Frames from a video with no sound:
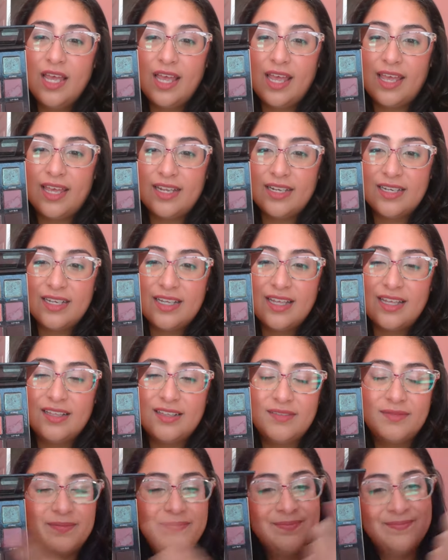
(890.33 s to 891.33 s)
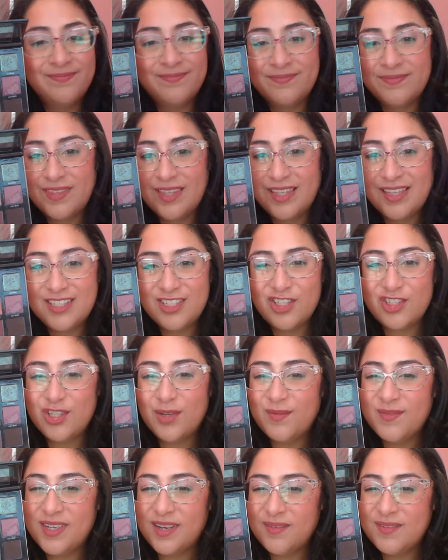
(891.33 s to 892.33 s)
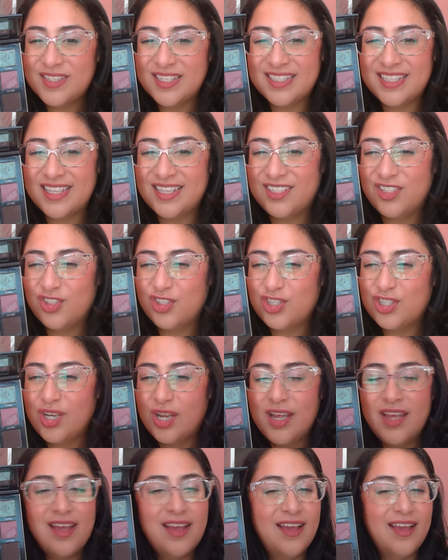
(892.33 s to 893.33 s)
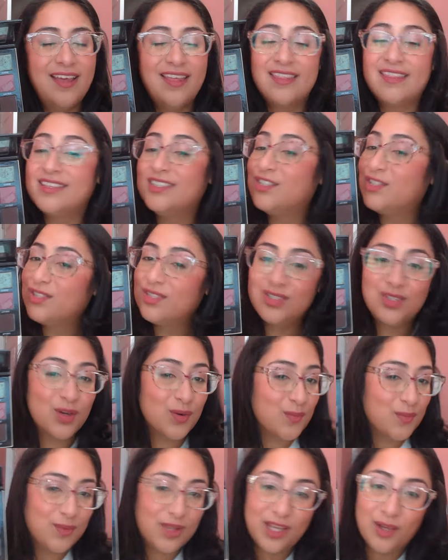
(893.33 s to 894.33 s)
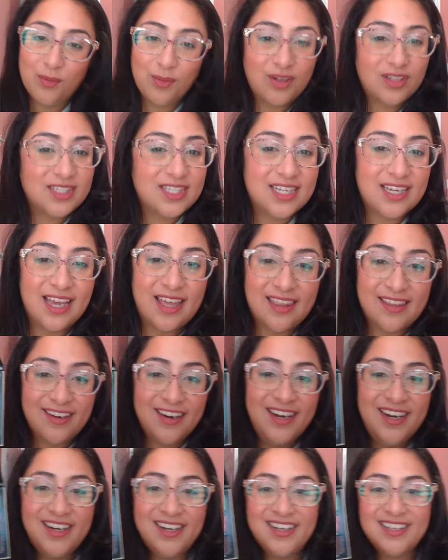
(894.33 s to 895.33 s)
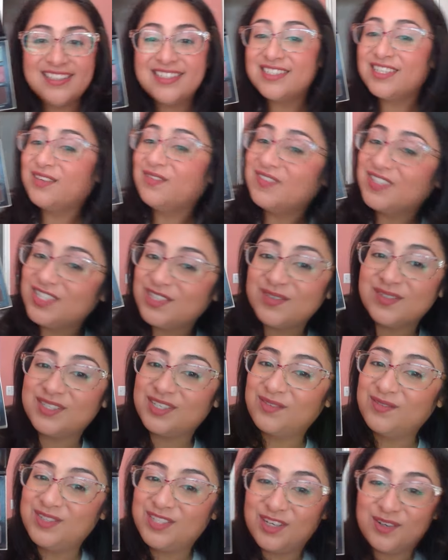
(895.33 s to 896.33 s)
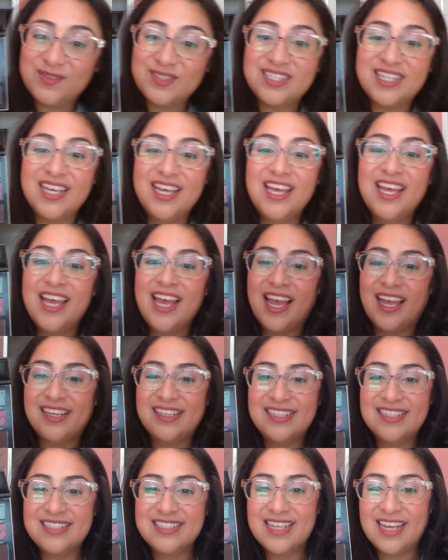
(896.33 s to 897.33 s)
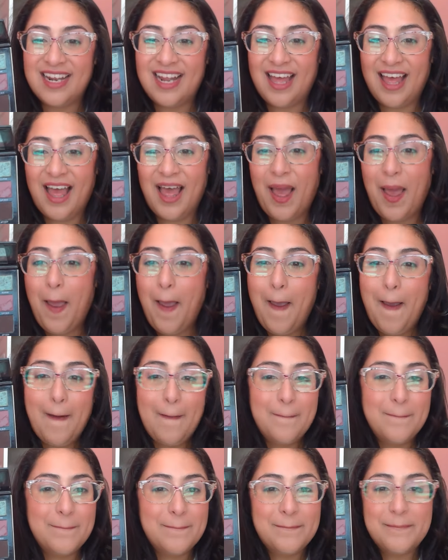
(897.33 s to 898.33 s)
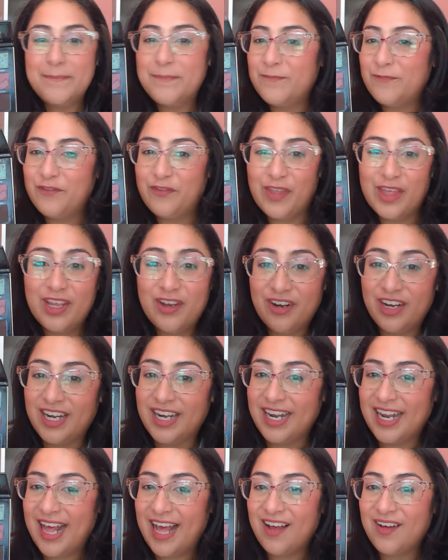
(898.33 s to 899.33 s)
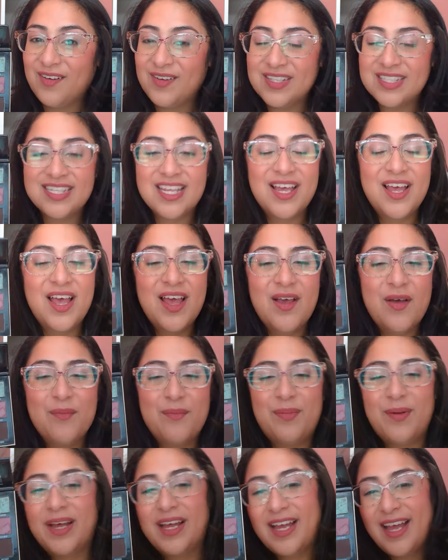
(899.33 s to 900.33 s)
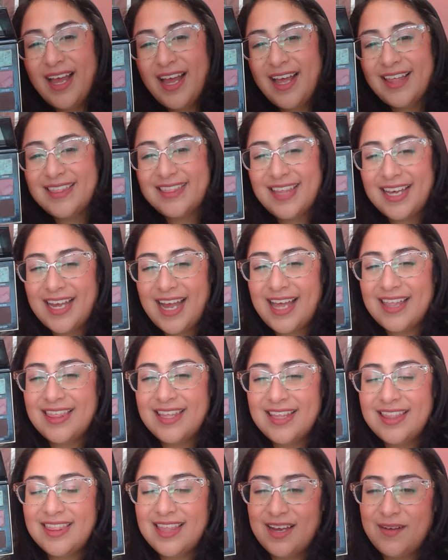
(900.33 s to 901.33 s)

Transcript: and so sometimes, like I said, they just don't play well together. Some do, some don't, and you just gotta figure it out. But that, I think